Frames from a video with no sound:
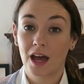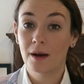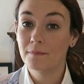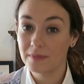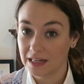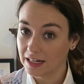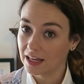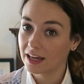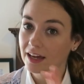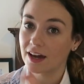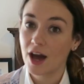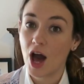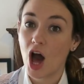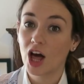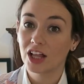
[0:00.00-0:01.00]
a
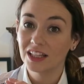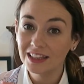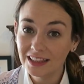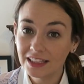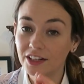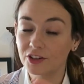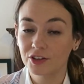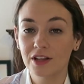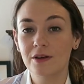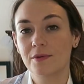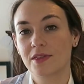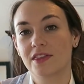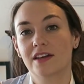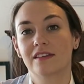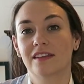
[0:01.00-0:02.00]
meeting literally
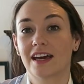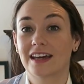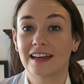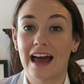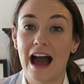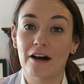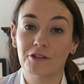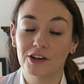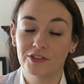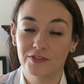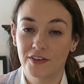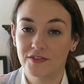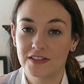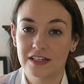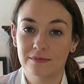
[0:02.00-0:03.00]
within like an hour and
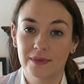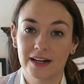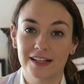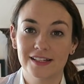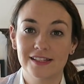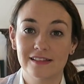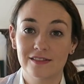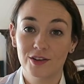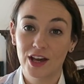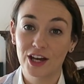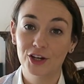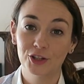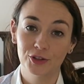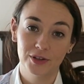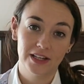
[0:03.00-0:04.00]
15 minutes,
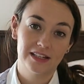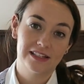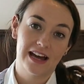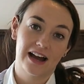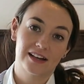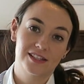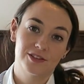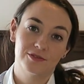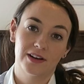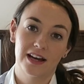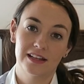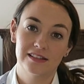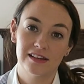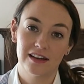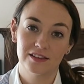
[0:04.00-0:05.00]
including taxi
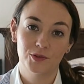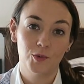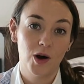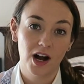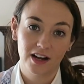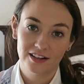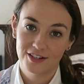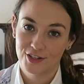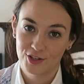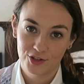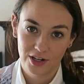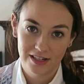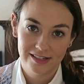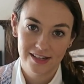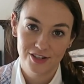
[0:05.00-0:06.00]
rides and the walk to the
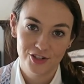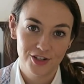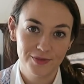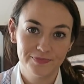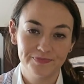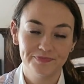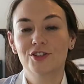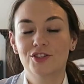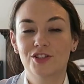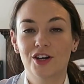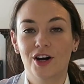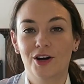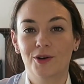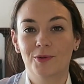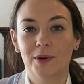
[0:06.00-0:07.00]
train station.
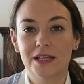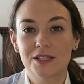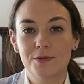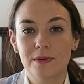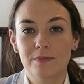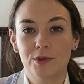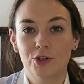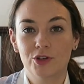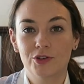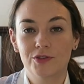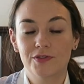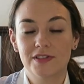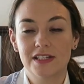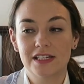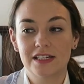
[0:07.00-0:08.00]
So once we
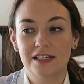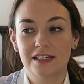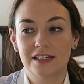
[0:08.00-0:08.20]
moved